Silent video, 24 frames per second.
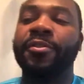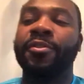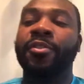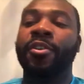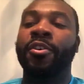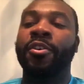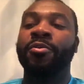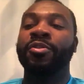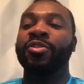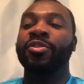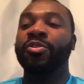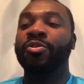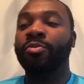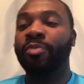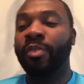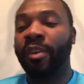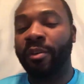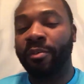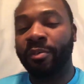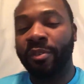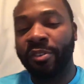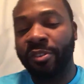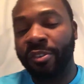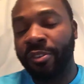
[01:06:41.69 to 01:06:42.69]
always do well
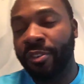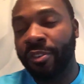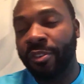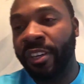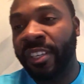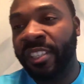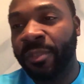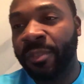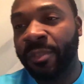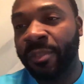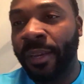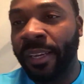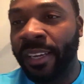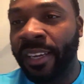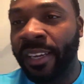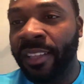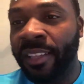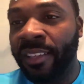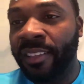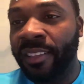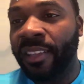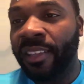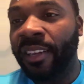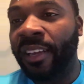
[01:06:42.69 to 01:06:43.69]
when you don't expect
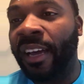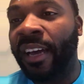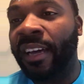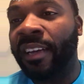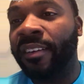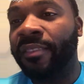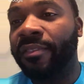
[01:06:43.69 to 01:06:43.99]
anything out of